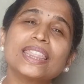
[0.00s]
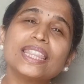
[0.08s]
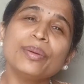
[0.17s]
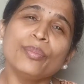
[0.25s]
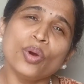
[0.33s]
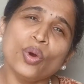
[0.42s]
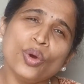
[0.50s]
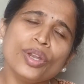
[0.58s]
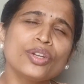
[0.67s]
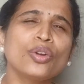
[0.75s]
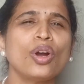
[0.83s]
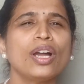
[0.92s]
The more
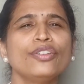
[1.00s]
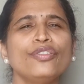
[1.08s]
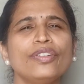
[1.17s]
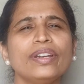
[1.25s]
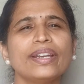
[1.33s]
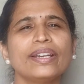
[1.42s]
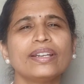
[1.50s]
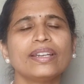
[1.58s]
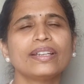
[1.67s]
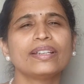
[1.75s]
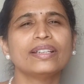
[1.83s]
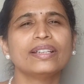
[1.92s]

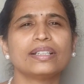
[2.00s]
confident